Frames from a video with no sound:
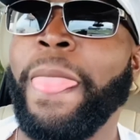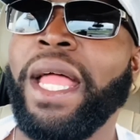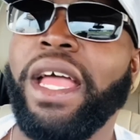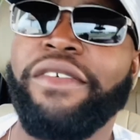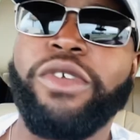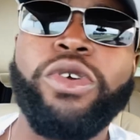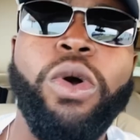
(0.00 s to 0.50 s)

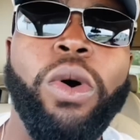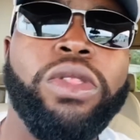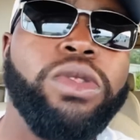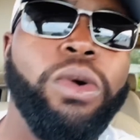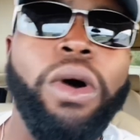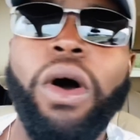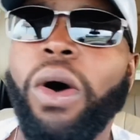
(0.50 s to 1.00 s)
If you're going
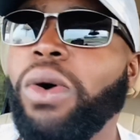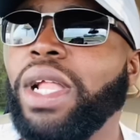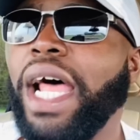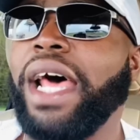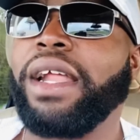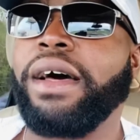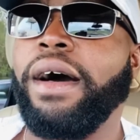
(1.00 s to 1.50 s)
through a whole
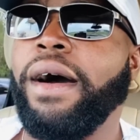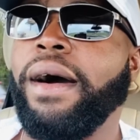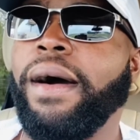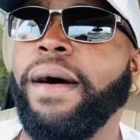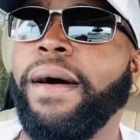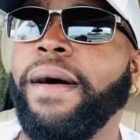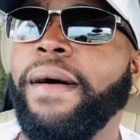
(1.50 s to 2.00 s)
lot
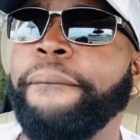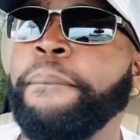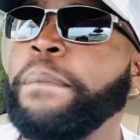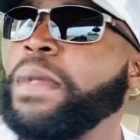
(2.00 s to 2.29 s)
of